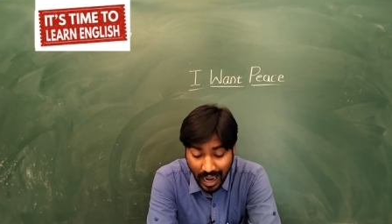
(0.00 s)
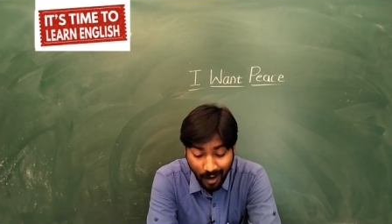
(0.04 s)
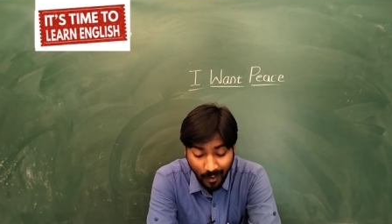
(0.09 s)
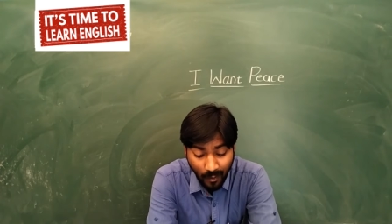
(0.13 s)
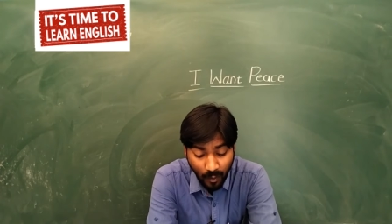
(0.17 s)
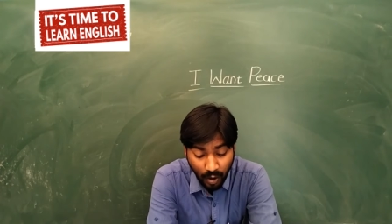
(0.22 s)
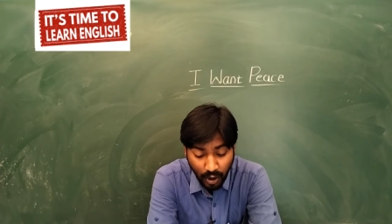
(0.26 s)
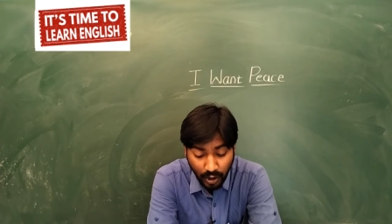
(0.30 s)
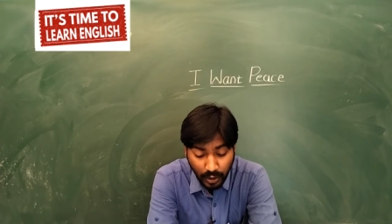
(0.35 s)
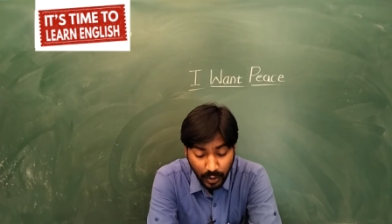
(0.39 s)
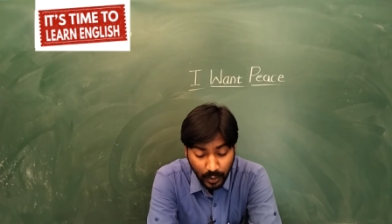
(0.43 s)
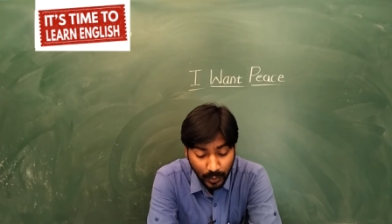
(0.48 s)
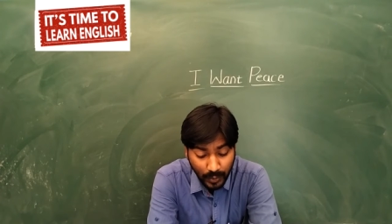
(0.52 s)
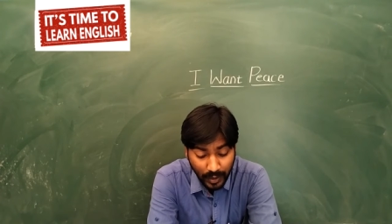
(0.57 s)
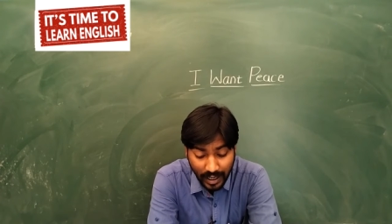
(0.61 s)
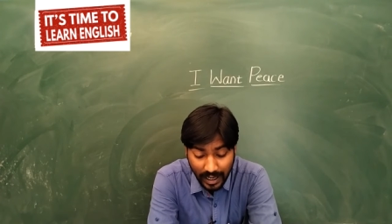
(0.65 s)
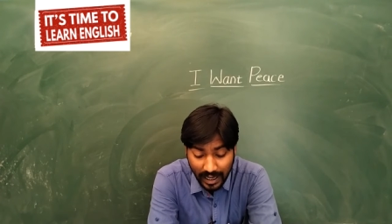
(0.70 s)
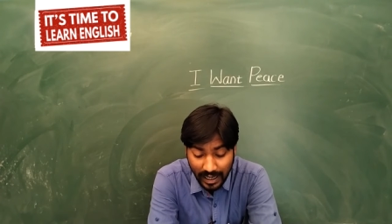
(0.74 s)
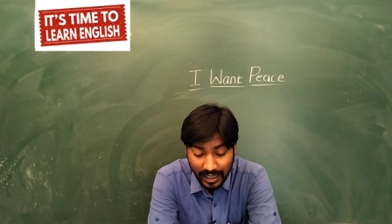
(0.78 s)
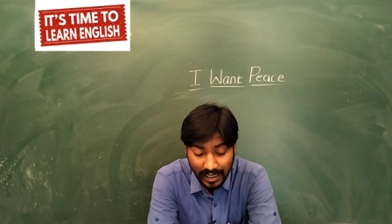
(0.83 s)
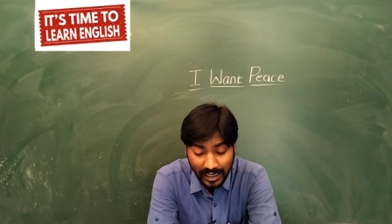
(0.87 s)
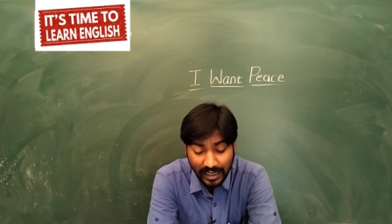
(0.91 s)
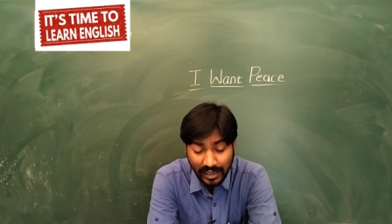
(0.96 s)
I want to
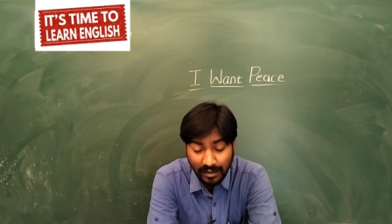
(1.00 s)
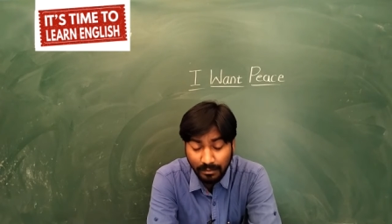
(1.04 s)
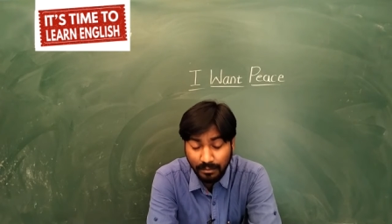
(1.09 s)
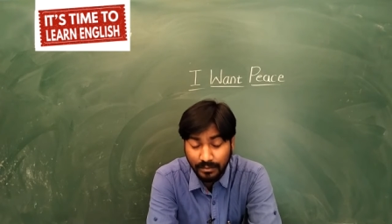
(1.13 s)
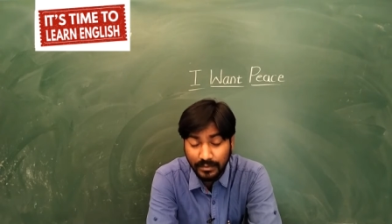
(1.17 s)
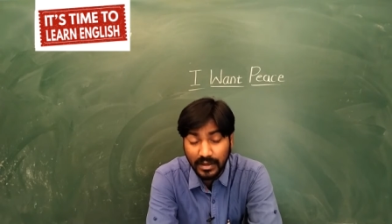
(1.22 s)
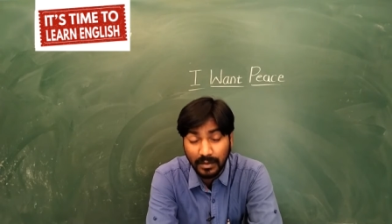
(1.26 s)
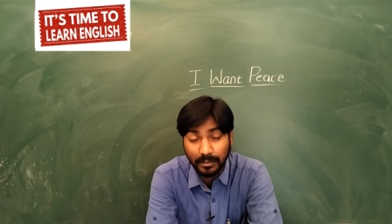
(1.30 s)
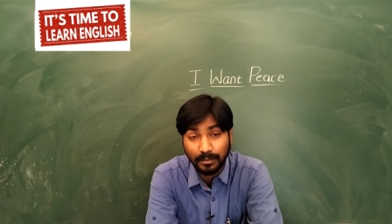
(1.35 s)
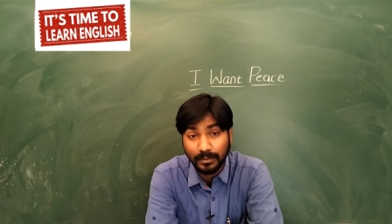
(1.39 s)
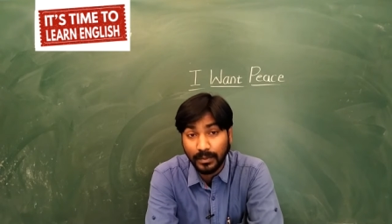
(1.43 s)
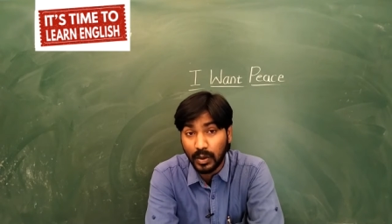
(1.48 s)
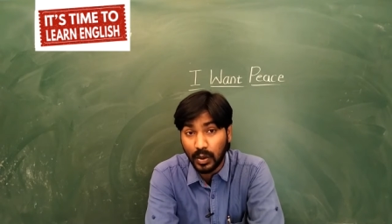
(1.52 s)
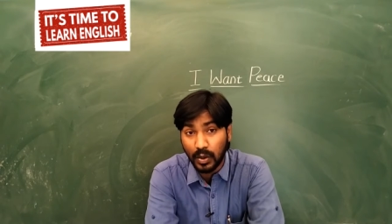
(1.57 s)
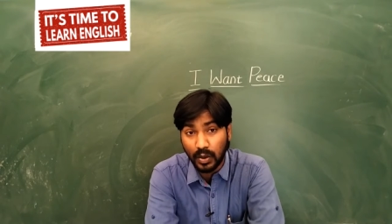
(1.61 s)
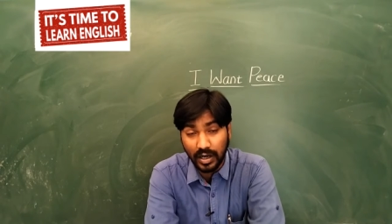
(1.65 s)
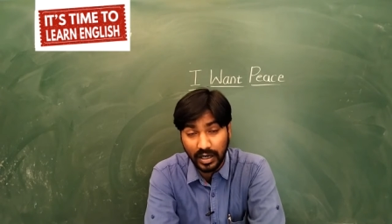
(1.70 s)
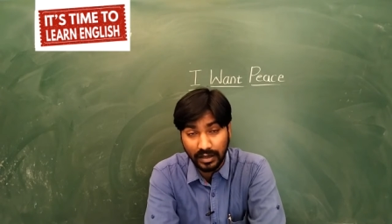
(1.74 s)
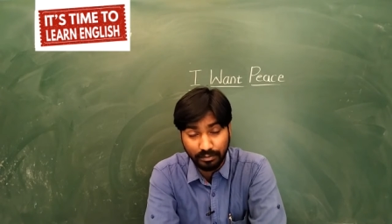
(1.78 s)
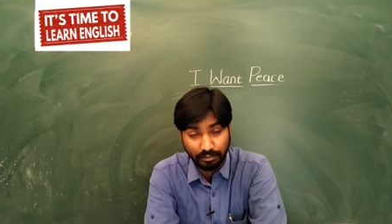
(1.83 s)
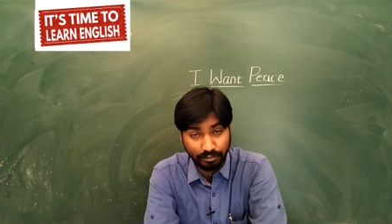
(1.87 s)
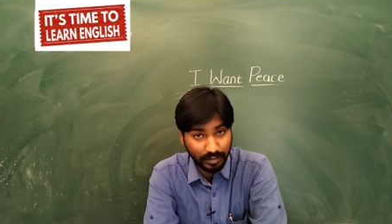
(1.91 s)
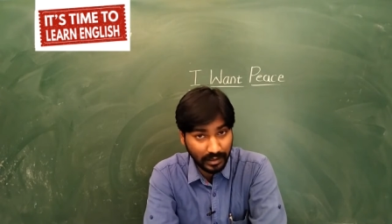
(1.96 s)
help the
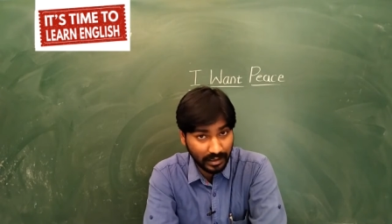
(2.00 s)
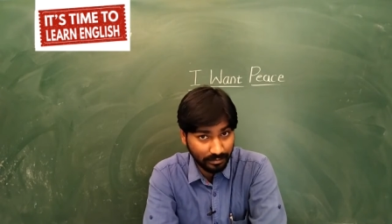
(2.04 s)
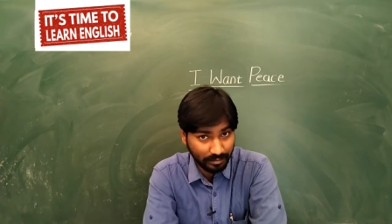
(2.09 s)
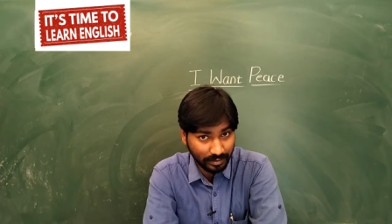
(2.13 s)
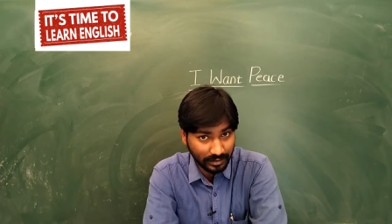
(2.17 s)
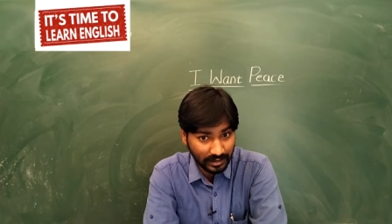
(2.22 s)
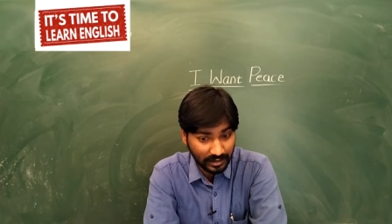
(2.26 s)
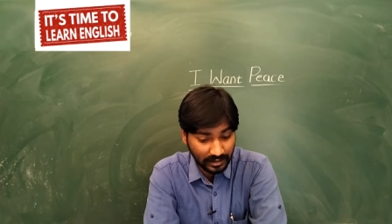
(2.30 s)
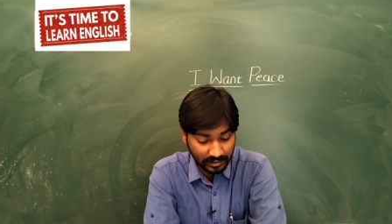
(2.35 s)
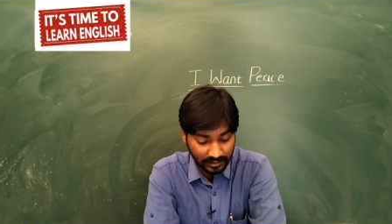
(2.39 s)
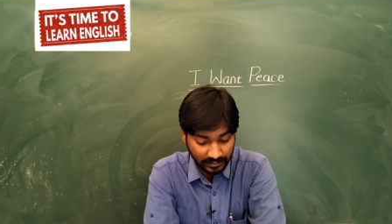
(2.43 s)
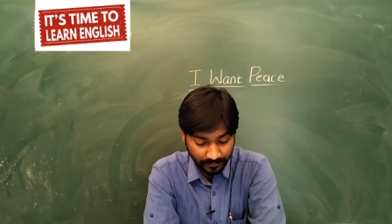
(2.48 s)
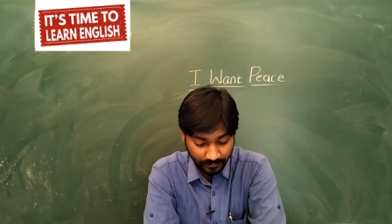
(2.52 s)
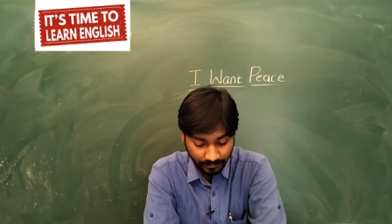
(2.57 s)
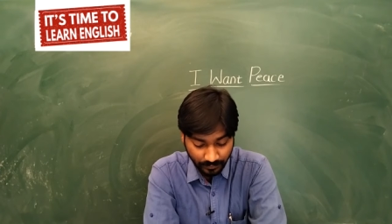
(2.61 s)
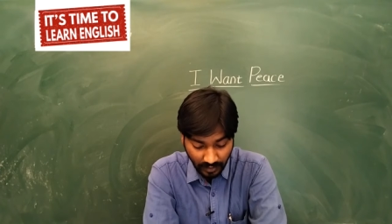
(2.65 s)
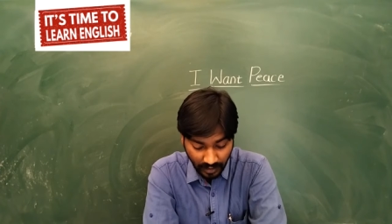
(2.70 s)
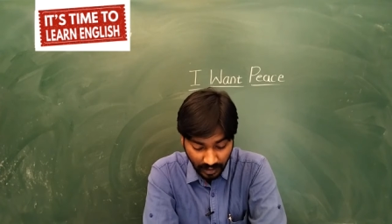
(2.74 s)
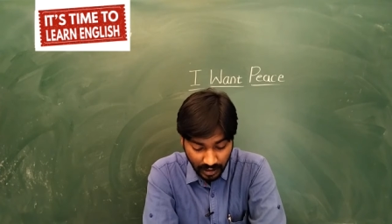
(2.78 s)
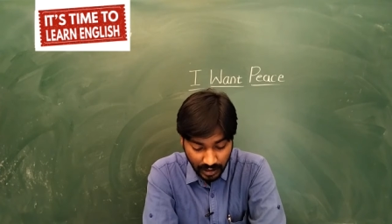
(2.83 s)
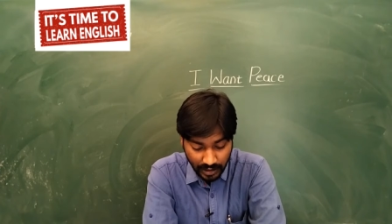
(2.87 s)
poor people.